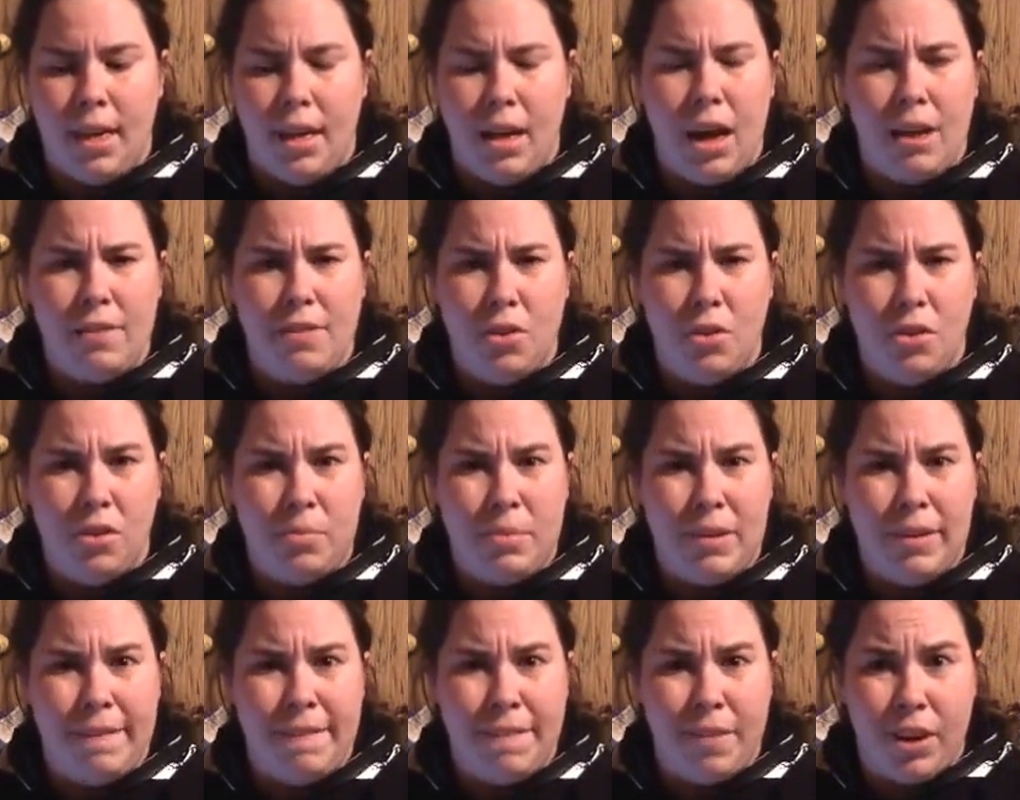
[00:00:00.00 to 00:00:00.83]
I've always
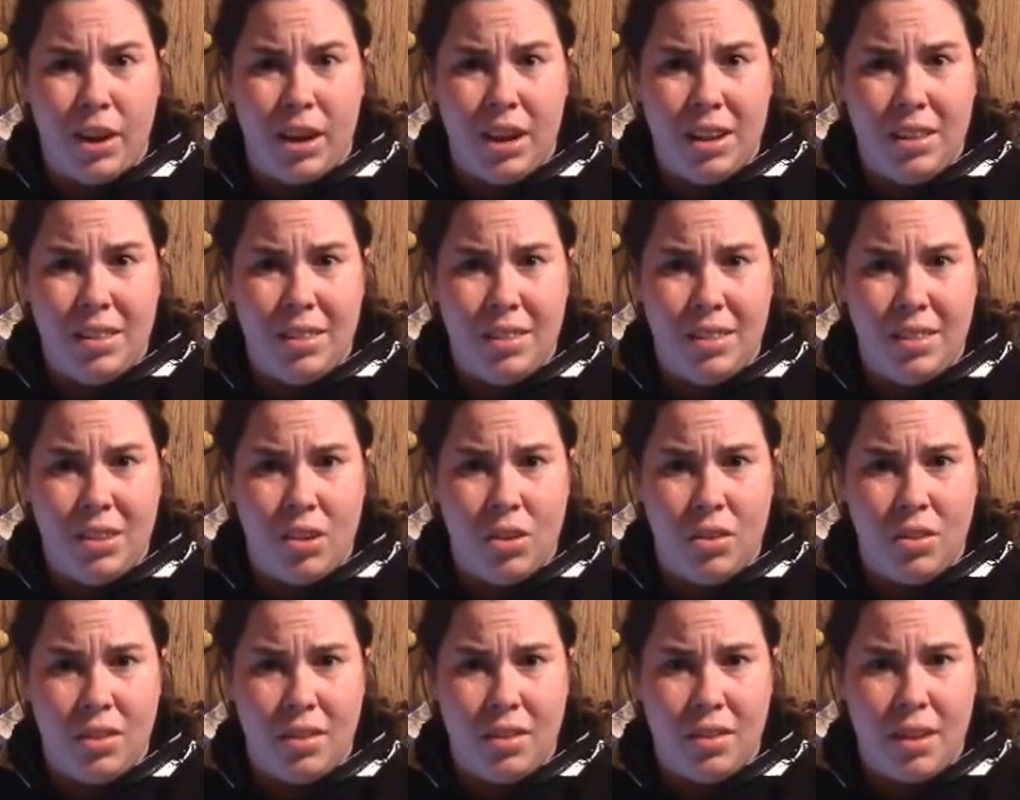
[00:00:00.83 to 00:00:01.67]
been afraid to
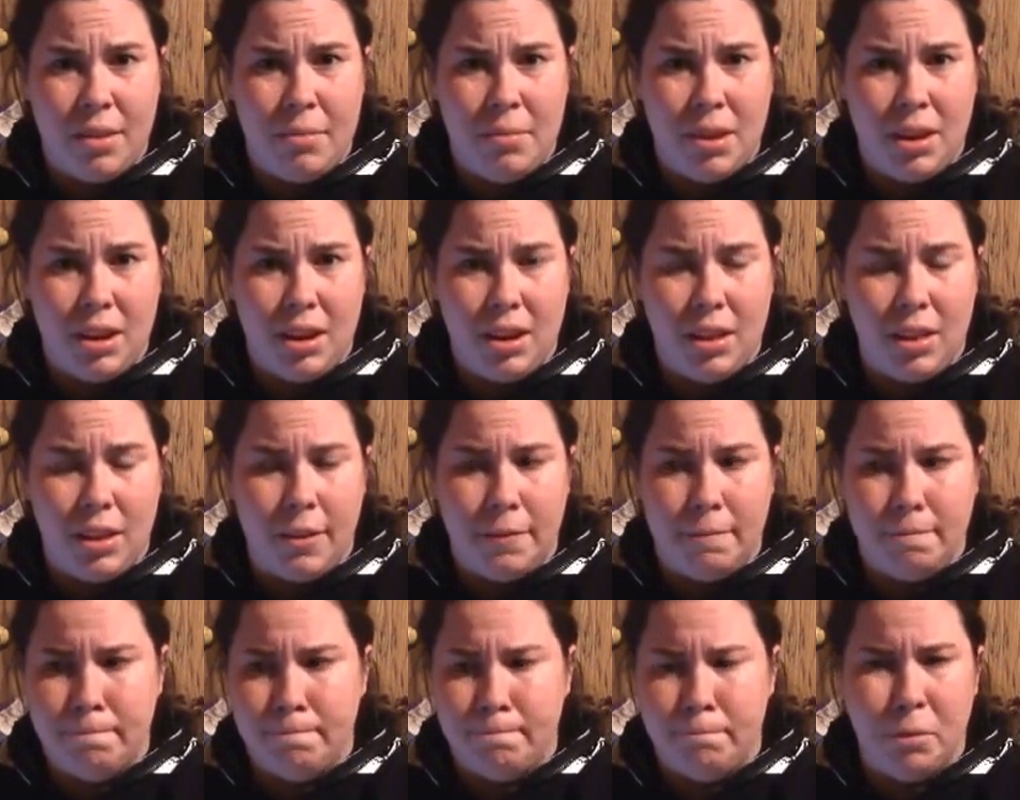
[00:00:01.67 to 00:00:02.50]
talk to somebody,
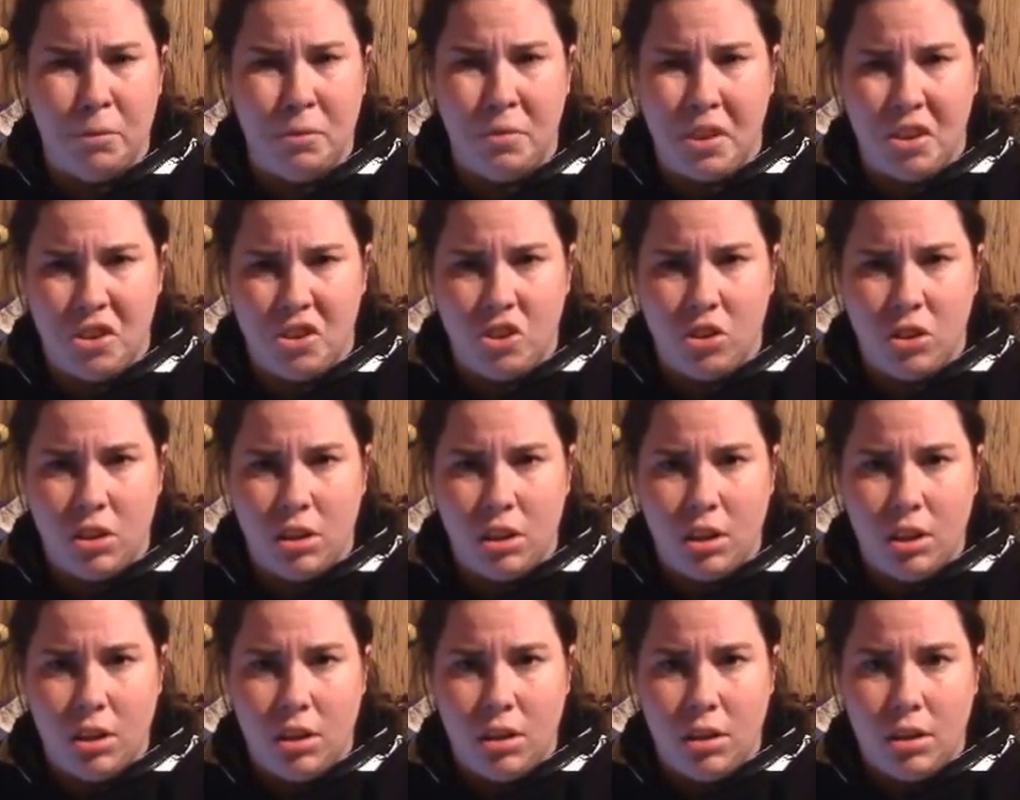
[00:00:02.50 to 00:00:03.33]
like
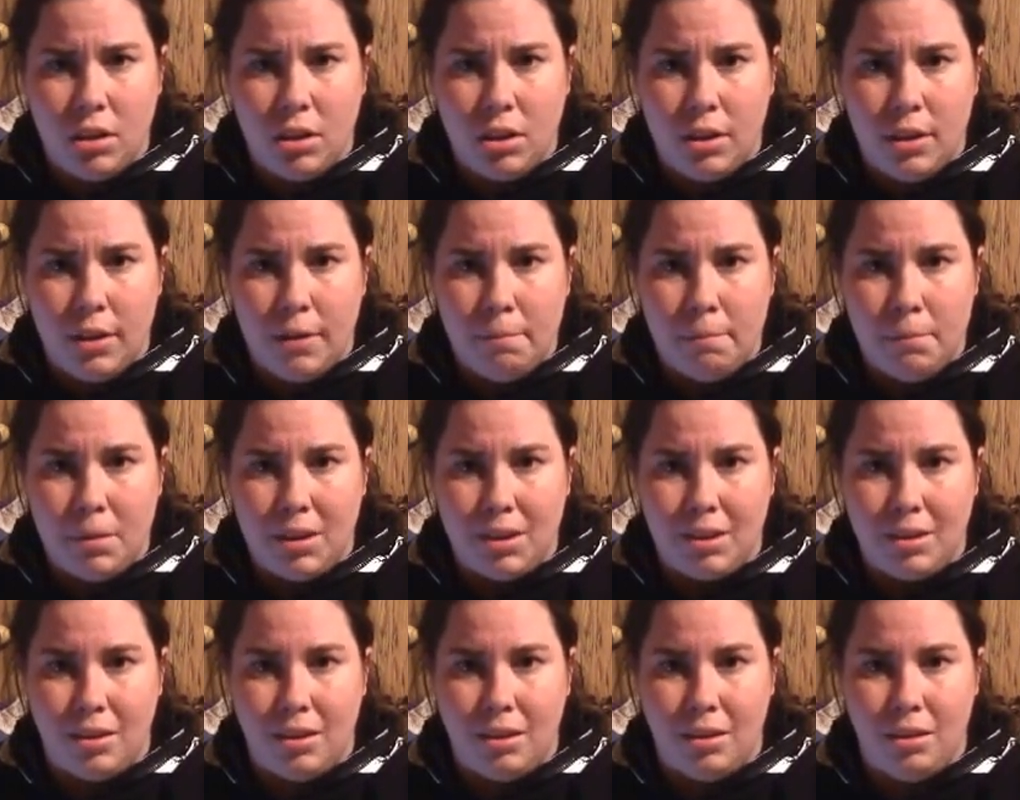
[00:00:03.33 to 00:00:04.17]
professionally,
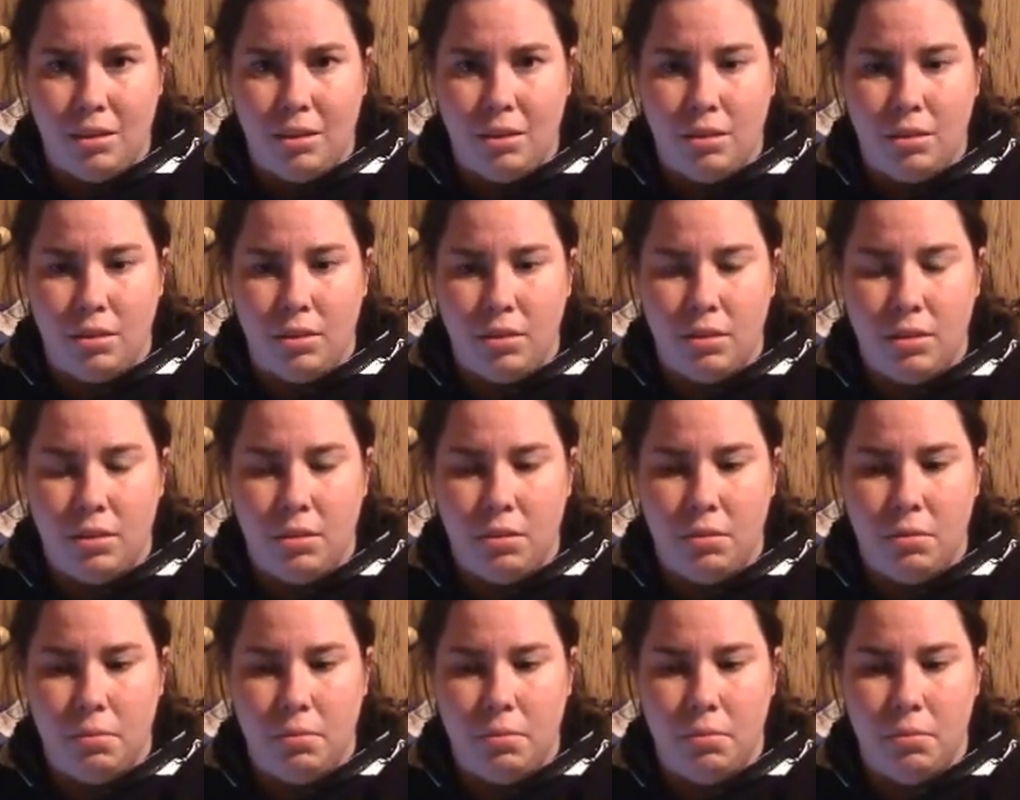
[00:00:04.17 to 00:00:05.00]
because